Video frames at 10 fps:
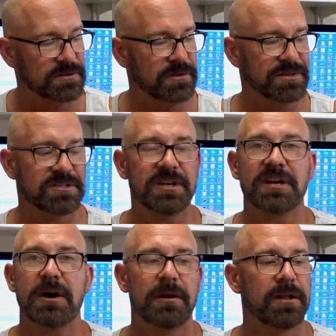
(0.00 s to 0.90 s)
So they
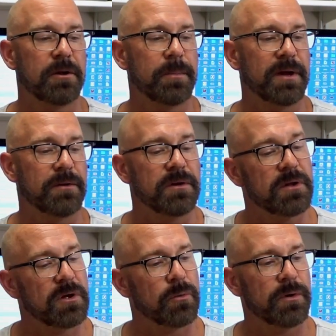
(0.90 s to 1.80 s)
stick out a little bit
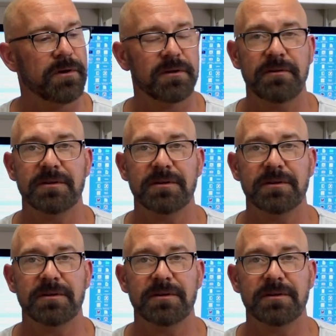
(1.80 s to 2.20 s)
when they're in there.